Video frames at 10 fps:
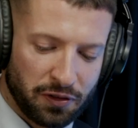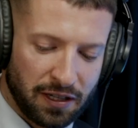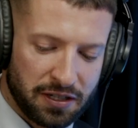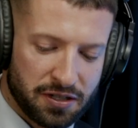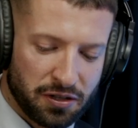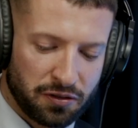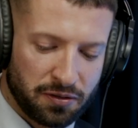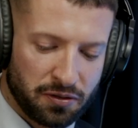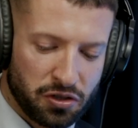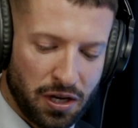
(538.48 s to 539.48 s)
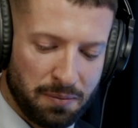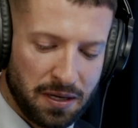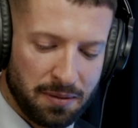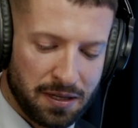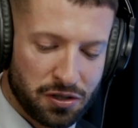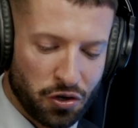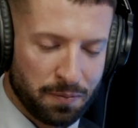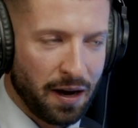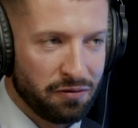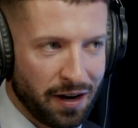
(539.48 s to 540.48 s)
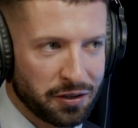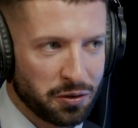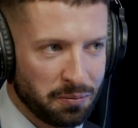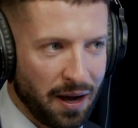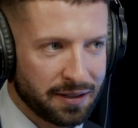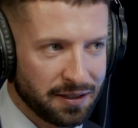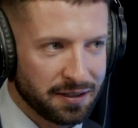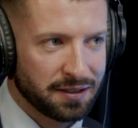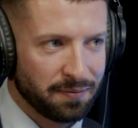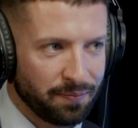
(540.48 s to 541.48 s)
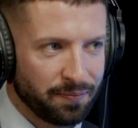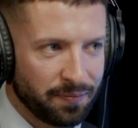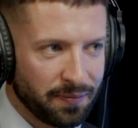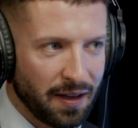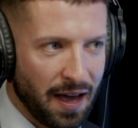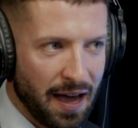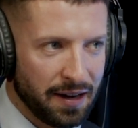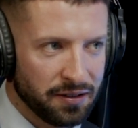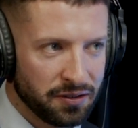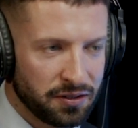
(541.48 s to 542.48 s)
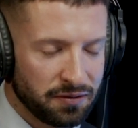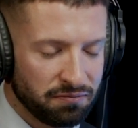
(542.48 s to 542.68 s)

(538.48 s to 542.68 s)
for the listeners, GMP means good manufacturing practice. Yeah. And